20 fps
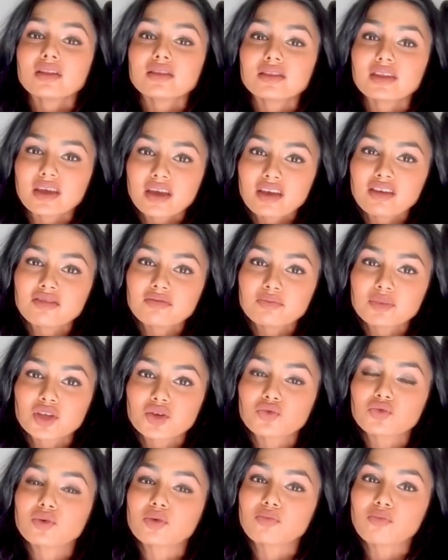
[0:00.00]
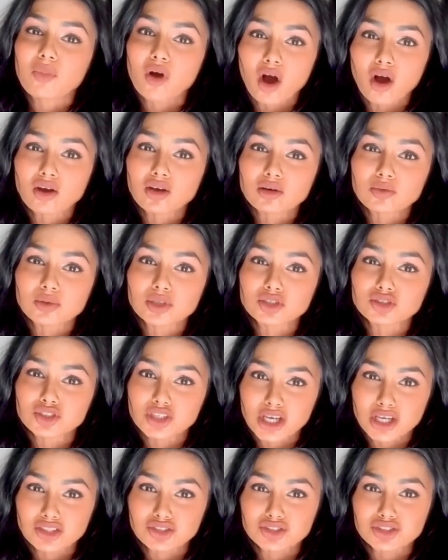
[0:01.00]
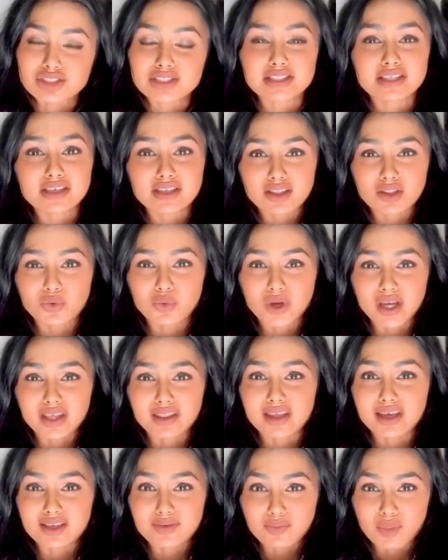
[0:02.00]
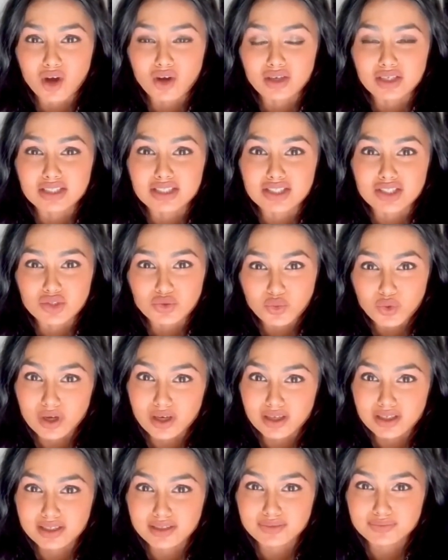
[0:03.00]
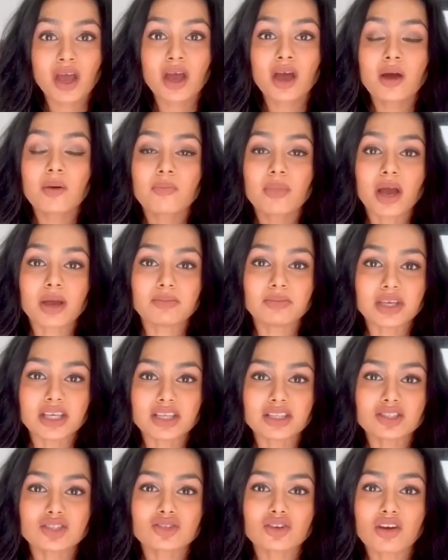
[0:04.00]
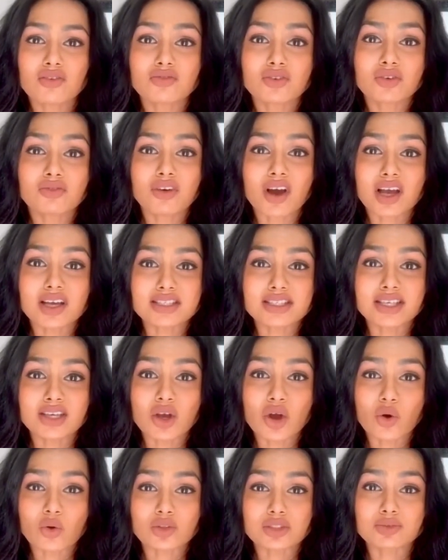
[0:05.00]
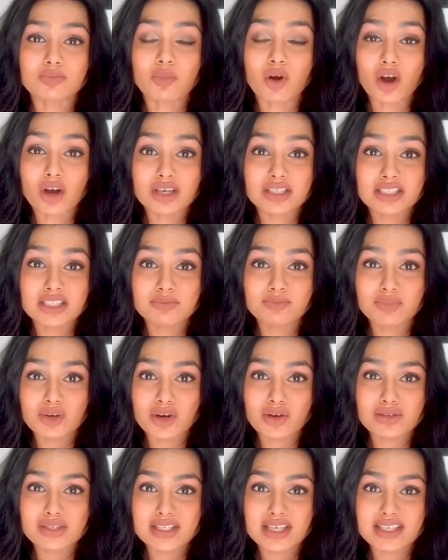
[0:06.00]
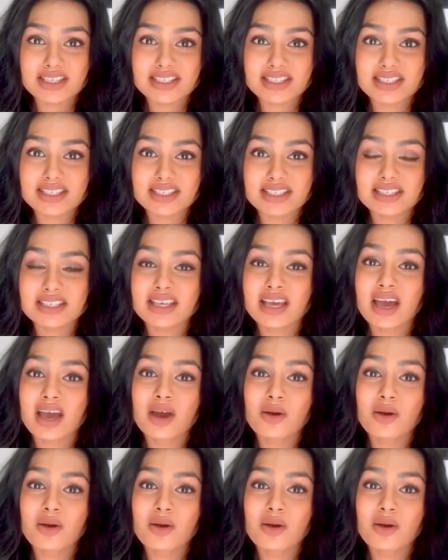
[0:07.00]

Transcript: there have been remarkable changes in the way that marketers work by means of revising old marketing processes,